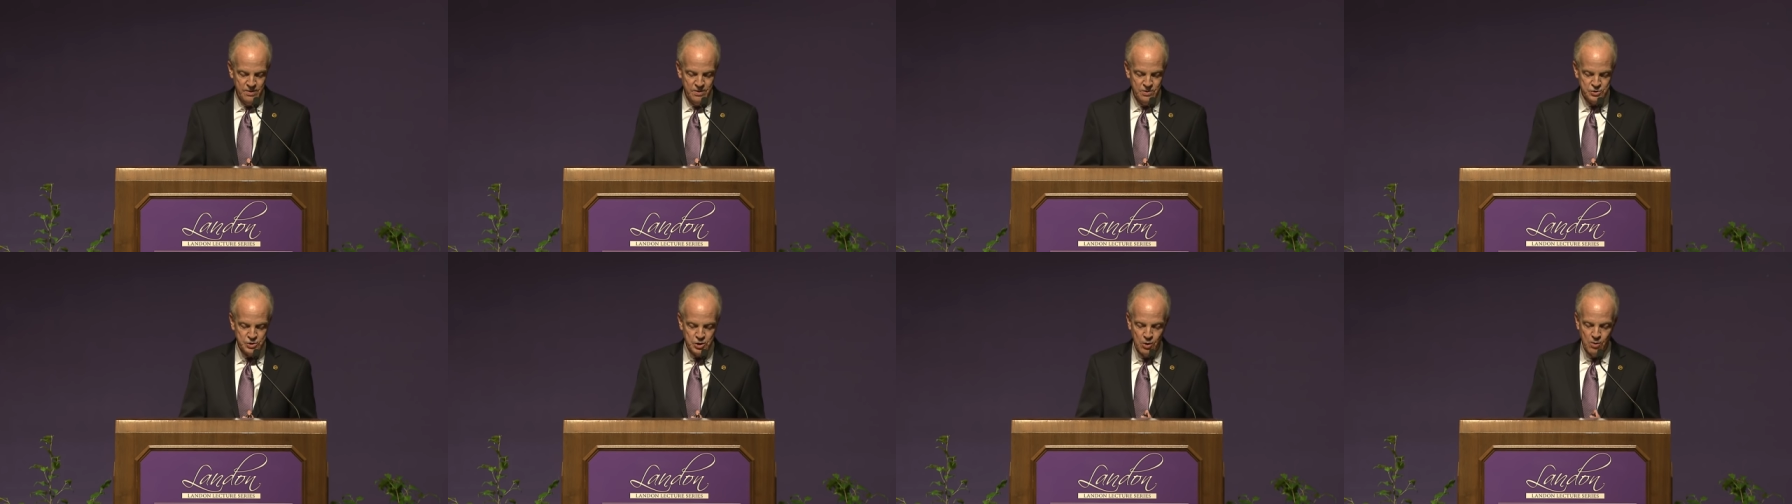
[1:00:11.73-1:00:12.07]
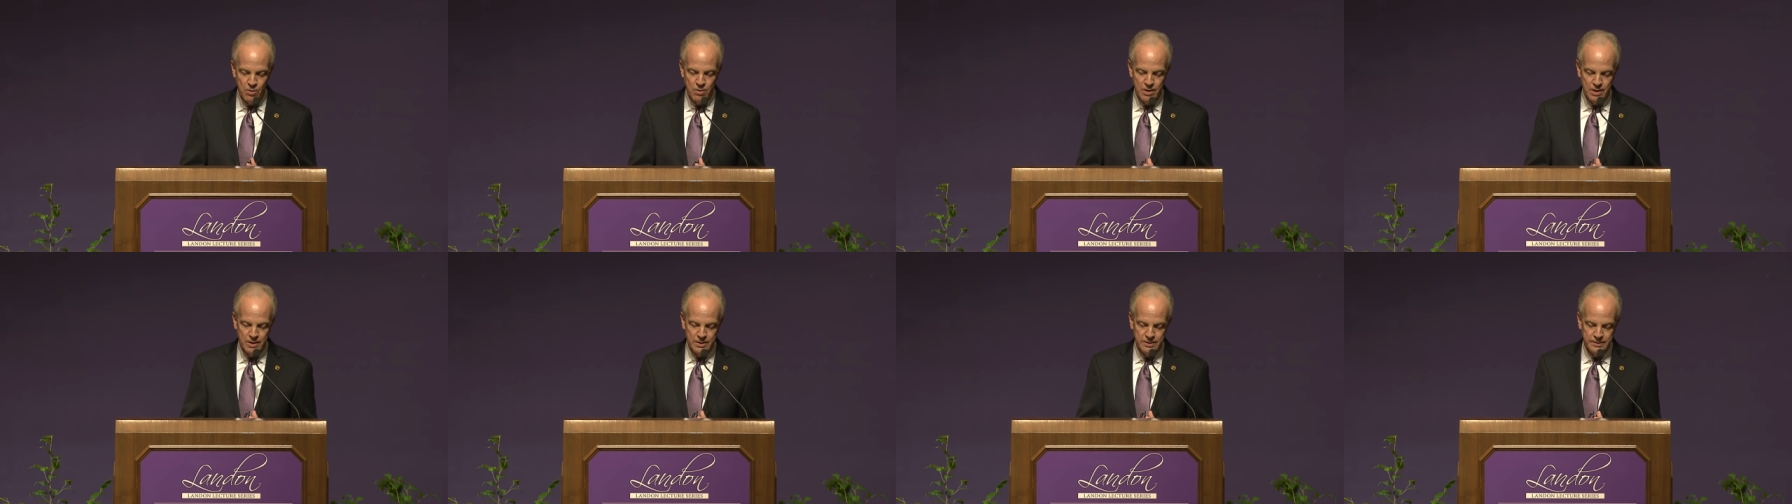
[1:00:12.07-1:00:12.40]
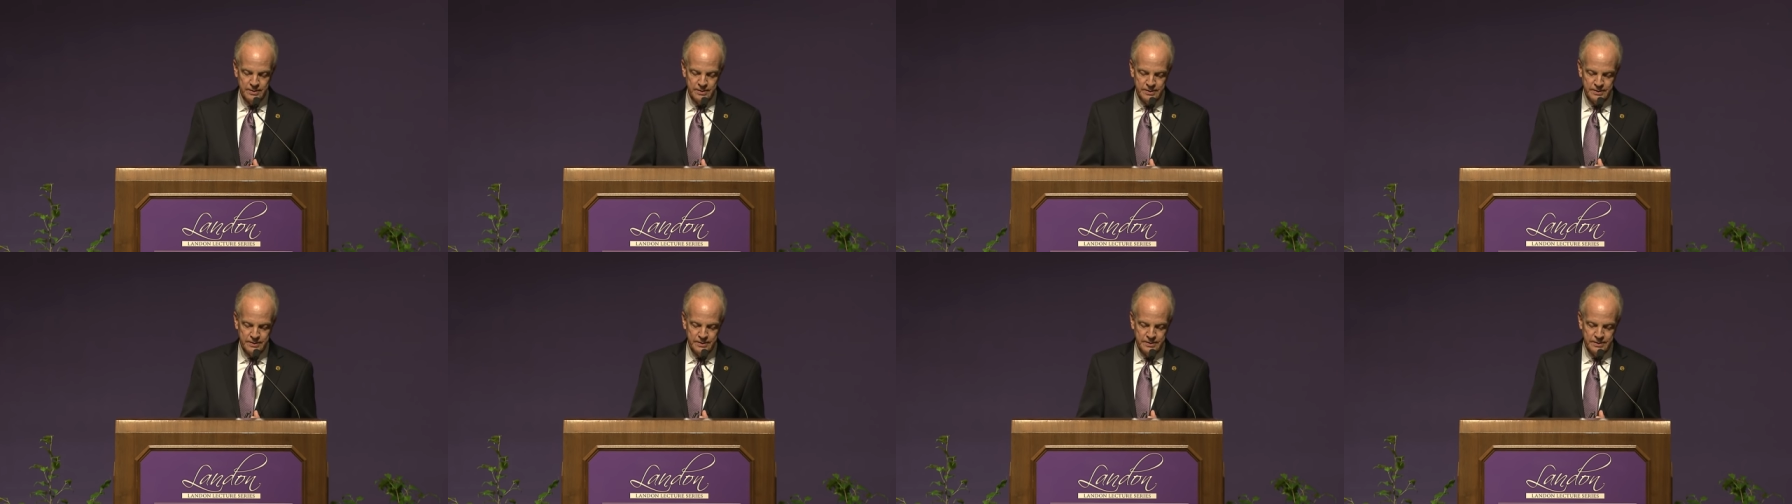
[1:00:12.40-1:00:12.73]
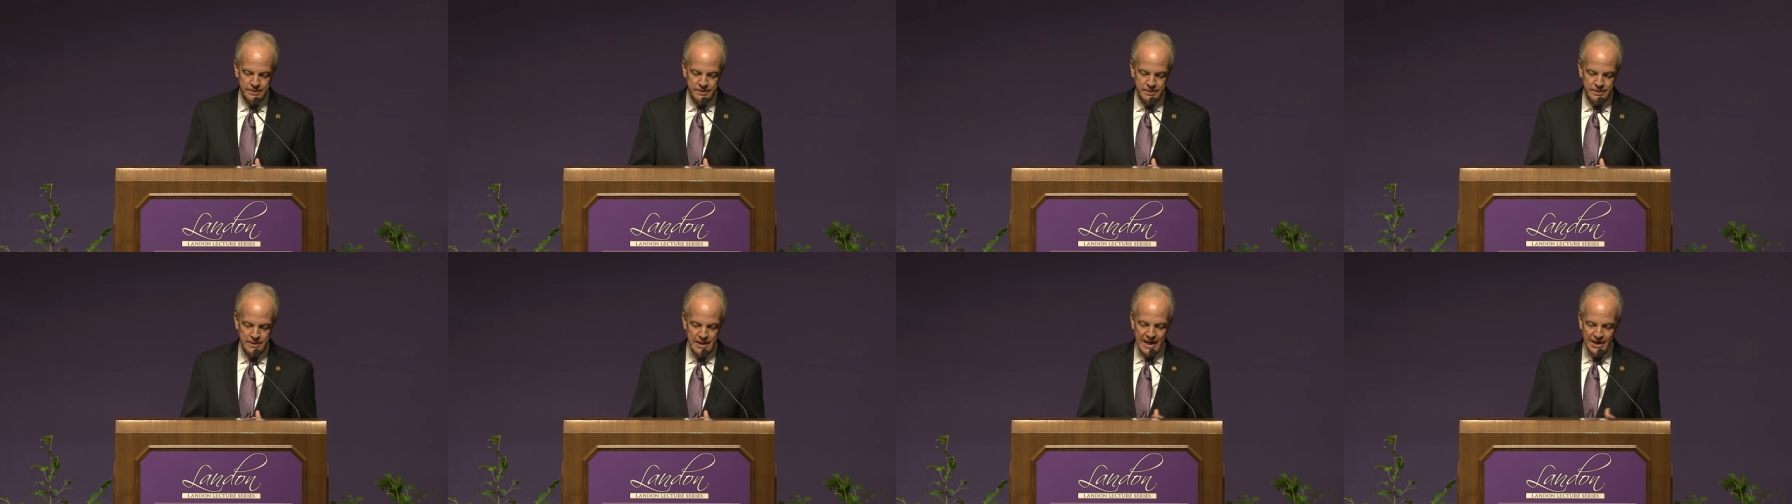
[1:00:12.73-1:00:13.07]
So
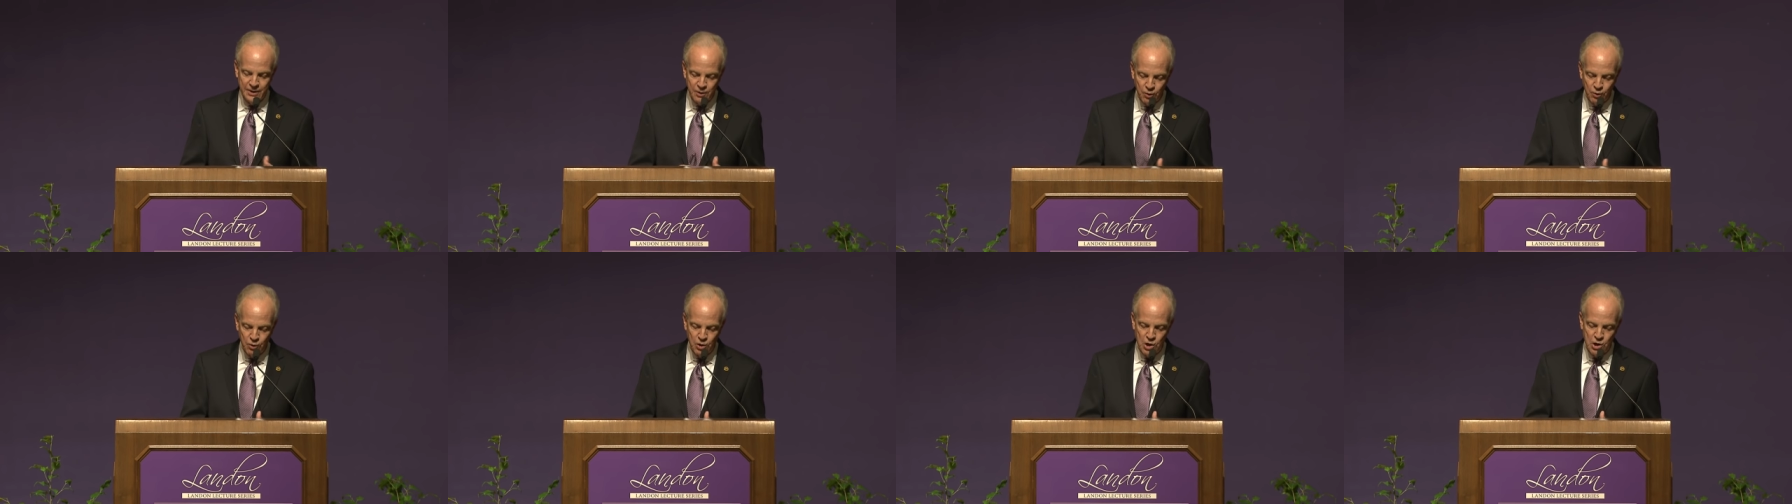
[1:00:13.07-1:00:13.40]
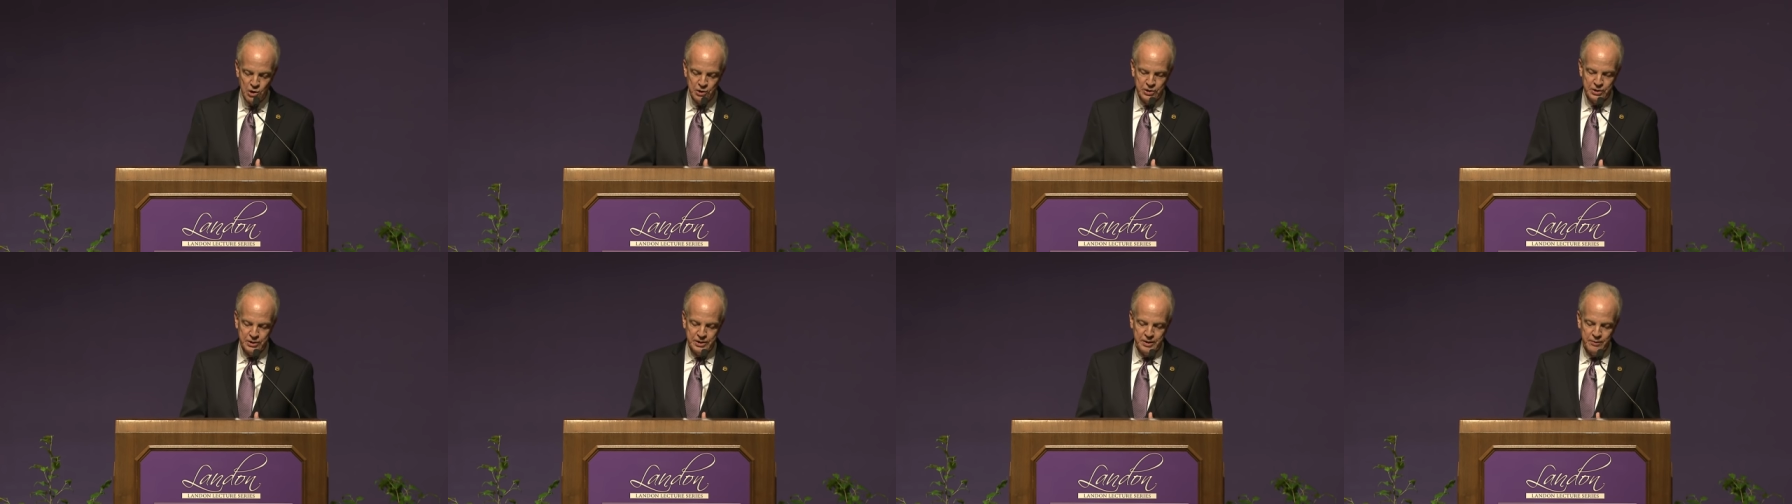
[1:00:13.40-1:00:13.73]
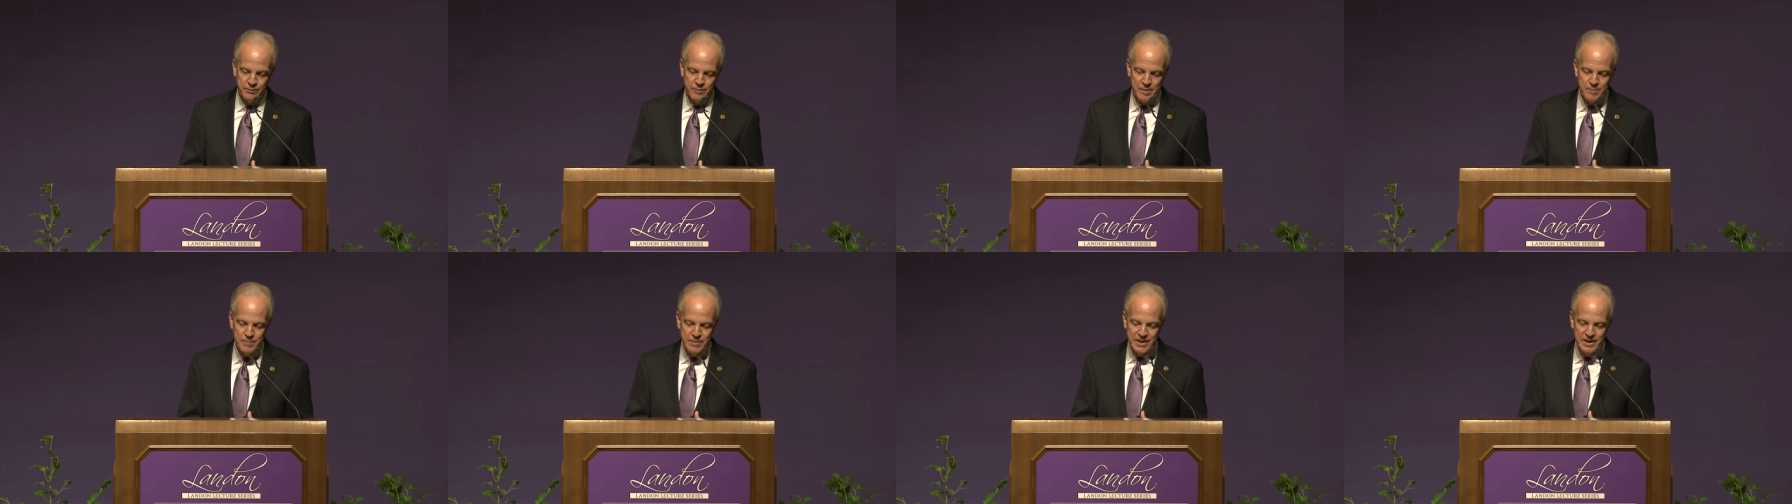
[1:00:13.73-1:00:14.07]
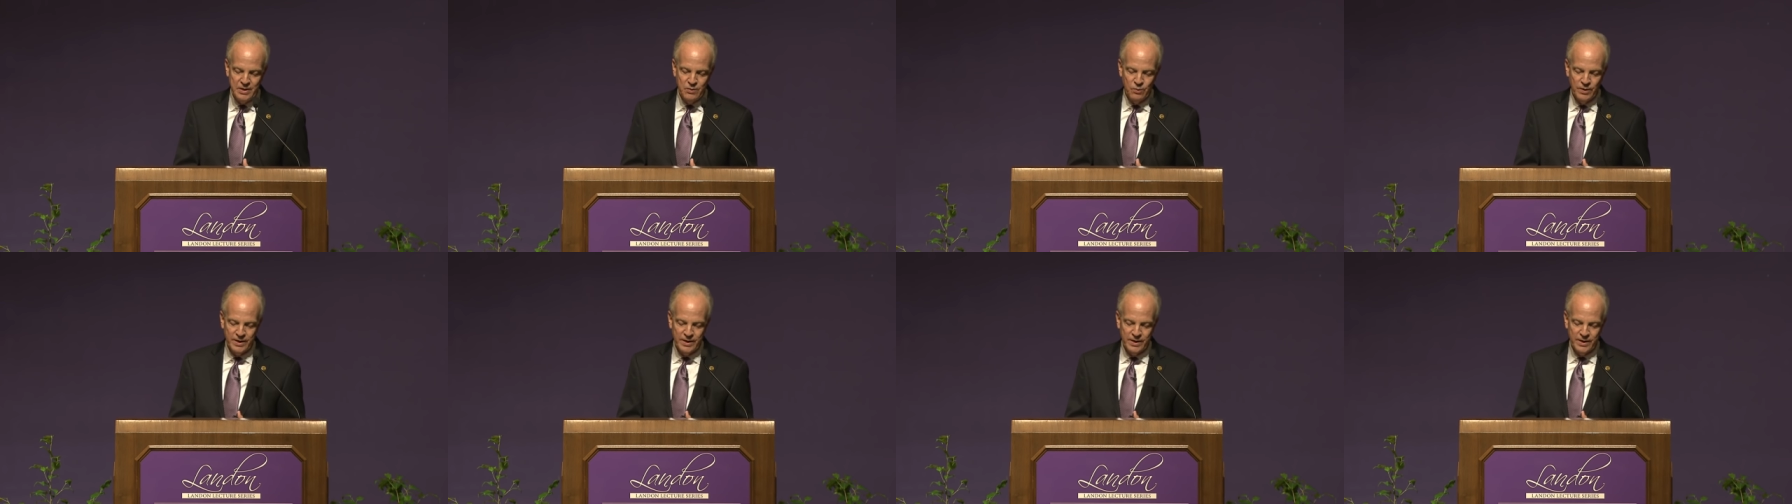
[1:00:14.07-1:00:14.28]
I no longer can repeat